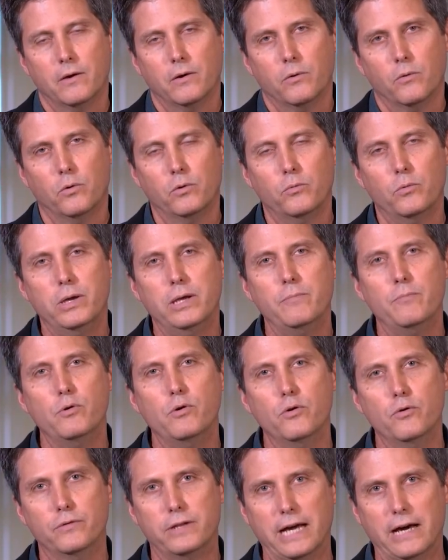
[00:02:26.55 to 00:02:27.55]
When we
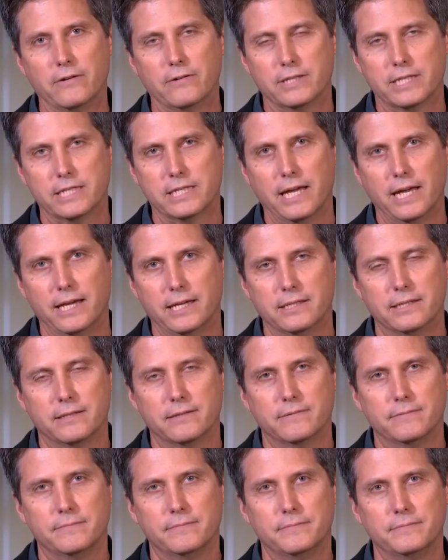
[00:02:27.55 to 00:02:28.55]
moved out of state,
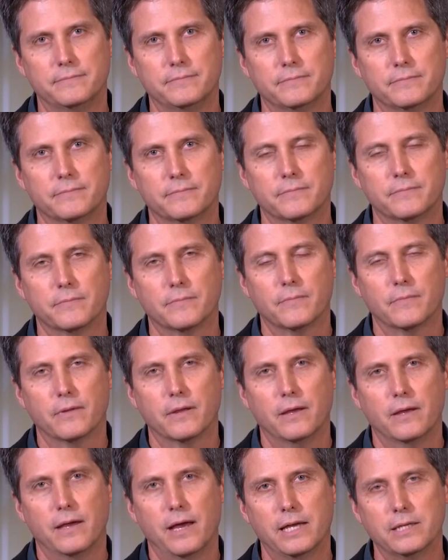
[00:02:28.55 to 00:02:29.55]

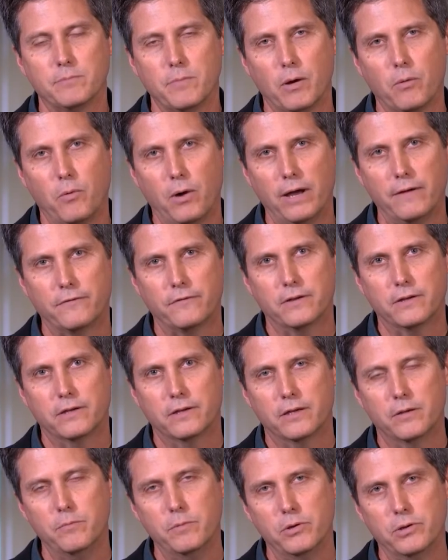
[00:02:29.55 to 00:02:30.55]
as my wife
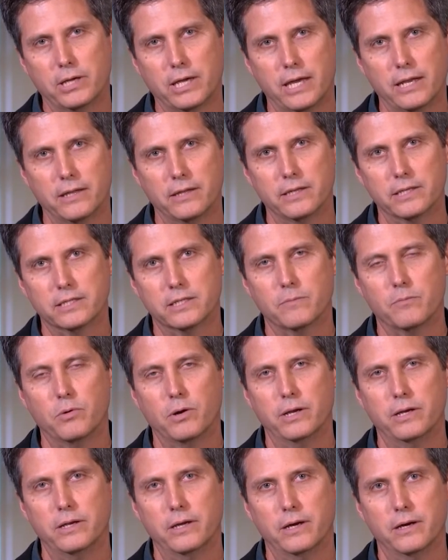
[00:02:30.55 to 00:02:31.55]
communicated this to
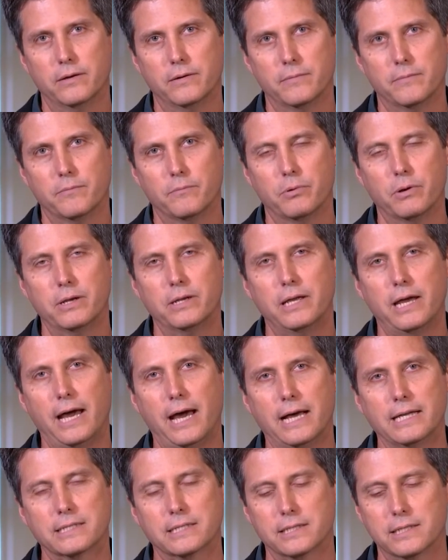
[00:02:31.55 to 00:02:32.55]
Brenda, Brenda
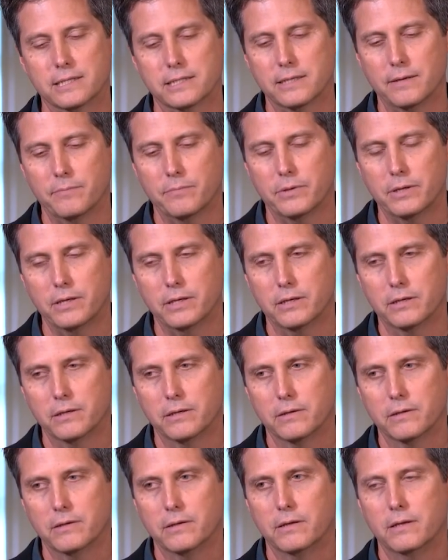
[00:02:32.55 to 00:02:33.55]
asked us something
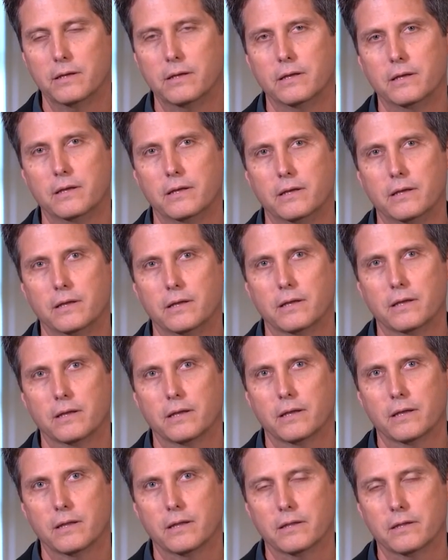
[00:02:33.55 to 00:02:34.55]

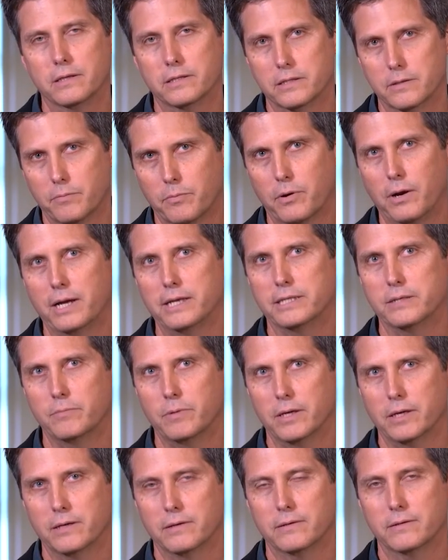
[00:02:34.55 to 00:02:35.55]
that surprised
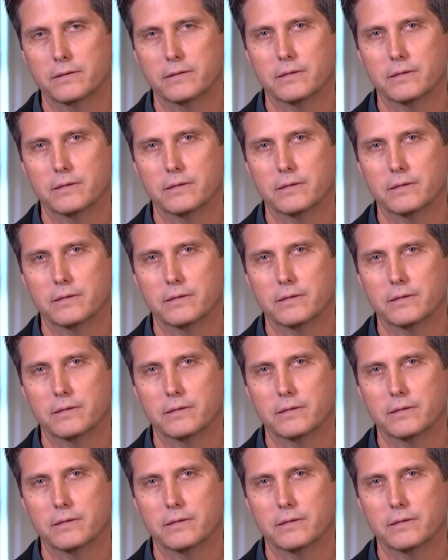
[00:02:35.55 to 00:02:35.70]
me.